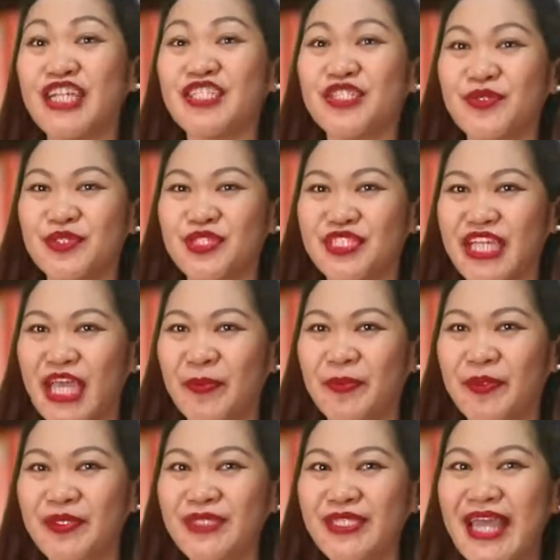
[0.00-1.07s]
So stay
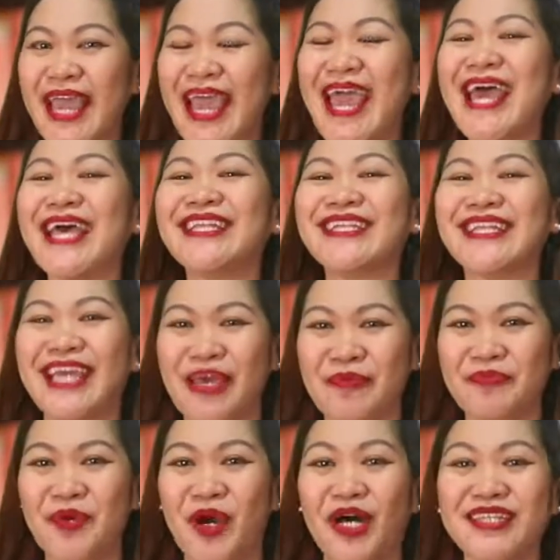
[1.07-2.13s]
put and
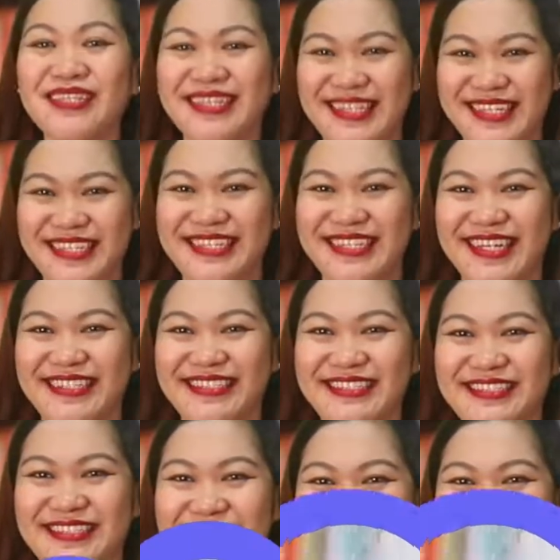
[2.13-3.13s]
keep on listening.